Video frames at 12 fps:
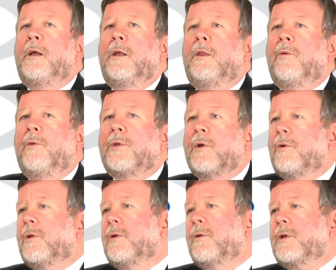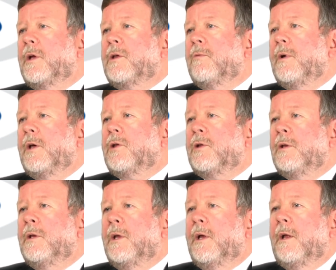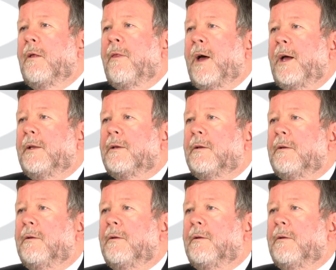There was also a situation that